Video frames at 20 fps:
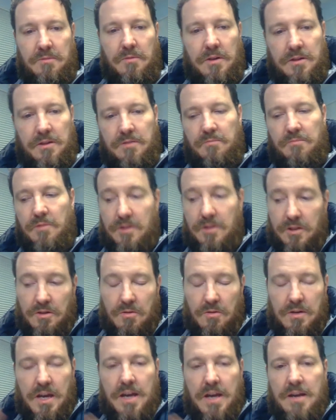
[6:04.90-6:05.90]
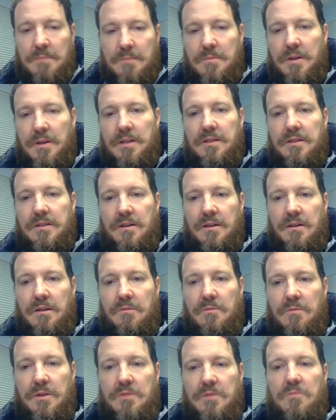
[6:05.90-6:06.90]
which is okay, but
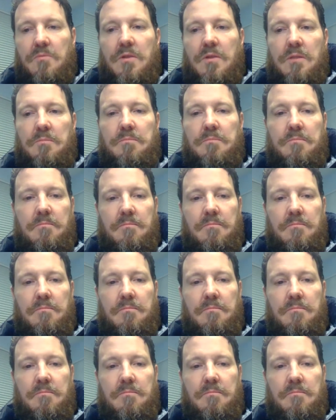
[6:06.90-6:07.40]
we do want